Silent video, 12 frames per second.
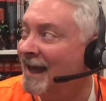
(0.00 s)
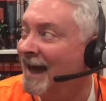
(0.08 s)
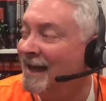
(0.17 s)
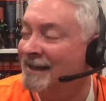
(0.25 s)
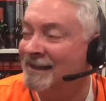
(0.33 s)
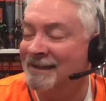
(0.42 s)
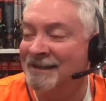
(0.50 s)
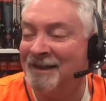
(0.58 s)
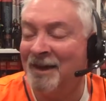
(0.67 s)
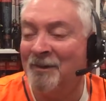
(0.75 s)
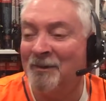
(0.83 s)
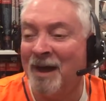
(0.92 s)
I, you
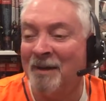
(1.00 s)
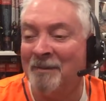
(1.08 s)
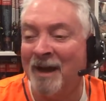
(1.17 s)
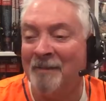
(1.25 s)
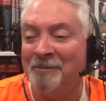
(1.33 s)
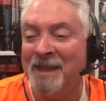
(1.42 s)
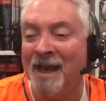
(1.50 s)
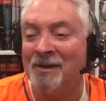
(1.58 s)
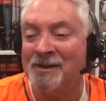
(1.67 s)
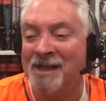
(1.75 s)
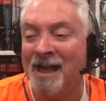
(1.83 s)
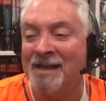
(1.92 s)
know, I'm, I'm
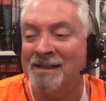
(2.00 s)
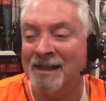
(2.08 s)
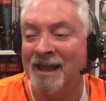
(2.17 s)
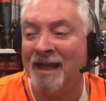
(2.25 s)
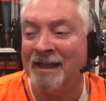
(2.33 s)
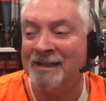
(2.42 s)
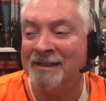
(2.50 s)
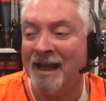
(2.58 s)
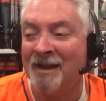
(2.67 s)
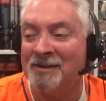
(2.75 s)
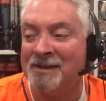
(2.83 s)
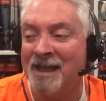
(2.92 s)
downsizing. I can
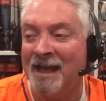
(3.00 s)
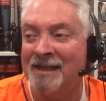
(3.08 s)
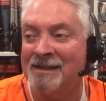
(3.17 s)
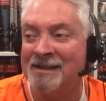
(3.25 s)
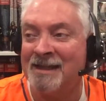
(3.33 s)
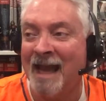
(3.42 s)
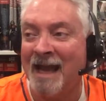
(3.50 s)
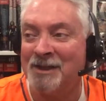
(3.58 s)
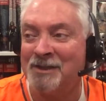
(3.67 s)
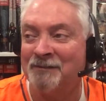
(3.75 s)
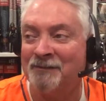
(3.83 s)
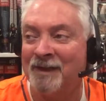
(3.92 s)
downsize
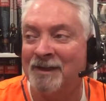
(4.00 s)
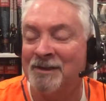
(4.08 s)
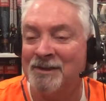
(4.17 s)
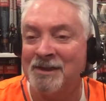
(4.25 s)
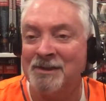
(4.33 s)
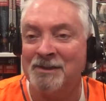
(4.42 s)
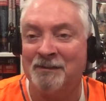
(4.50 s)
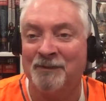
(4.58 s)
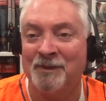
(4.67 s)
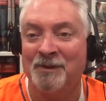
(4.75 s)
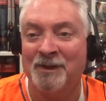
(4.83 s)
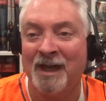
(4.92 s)
action figures. There's a
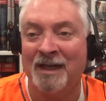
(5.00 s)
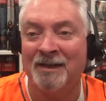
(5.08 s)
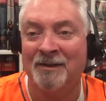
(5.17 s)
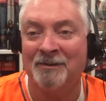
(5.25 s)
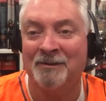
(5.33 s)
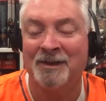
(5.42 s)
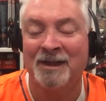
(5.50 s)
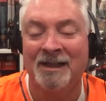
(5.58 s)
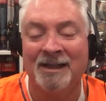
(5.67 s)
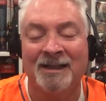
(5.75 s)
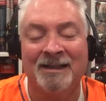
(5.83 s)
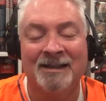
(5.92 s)
few that I don't,
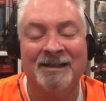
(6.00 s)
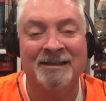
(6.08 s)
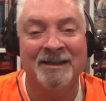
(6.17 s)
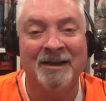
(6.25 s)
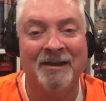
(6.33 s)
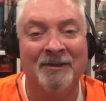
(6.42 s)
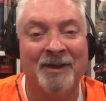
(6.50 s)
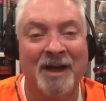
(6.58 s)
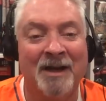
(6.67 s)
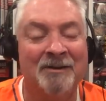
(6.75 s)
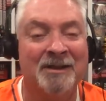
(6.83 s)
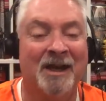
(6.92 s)
you know, that
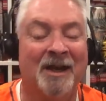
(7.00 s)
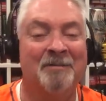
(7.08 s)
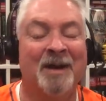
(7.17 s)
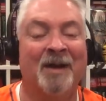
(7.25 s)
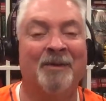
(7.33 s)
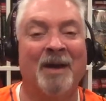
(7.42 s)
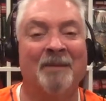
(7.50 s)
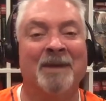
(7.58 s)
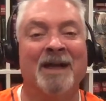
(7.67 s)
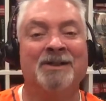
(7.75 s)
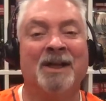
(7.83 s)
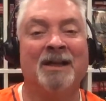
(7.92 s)
I don't care about that
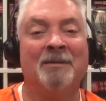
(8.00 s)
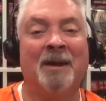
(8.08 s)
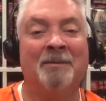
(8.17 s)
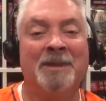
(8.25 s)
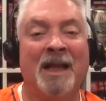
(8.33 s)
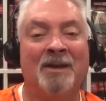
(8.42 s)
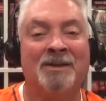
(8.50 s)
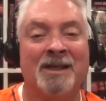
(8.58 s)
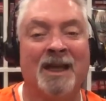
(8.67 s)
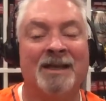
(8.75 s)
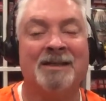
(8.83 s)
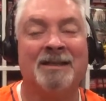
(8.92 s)
much. I, I'm
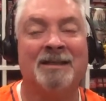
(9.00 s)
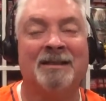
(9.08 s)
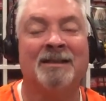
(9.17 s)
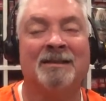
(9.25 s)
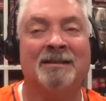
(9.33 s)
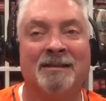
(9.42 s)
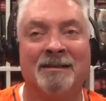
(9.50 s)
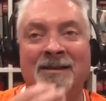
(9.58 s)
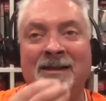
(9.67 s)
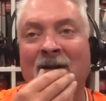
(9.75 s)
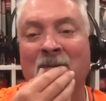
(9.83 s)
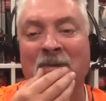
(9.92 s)
downsizing and, you
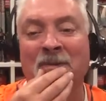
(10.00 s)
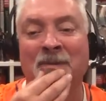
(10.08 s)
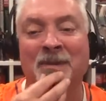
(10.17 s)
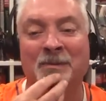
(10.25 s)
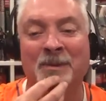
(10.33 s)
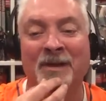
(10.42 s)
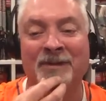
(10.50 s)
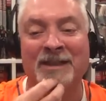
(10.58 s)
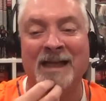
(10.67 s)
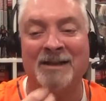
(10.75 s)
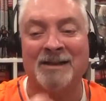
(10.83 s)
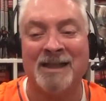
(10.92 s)
know, we have a
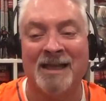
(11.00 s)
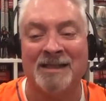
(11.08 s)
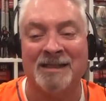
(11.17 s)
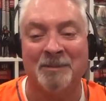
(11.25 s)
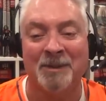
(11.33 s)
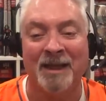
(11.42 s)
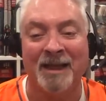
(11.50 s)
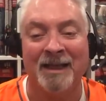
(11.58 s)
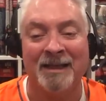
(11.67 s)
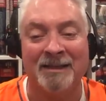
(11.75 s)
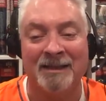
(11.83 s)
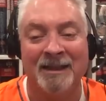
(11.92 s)
downsizing
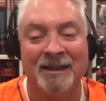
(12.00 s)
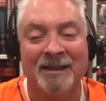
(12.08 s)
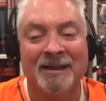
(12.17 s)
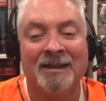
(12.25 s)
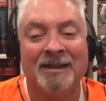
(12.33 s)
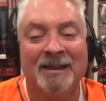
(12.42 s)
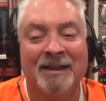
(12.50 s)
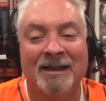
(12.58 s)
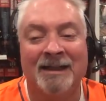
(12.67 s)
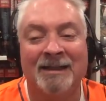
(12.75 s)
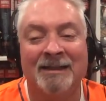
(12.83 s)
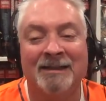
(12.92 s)
plan
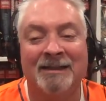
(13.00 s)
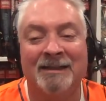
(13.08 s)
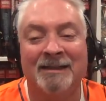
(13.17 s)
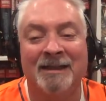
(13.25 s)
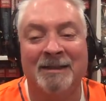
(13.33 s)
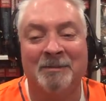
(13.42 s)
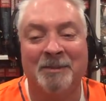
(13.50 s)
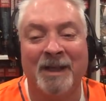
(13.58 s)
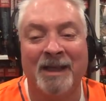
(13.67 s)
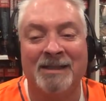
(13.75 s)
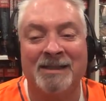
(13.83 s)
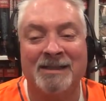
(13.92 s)
uh, in
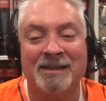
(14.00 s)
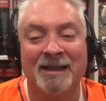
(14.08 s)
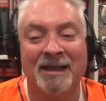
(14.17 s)
place.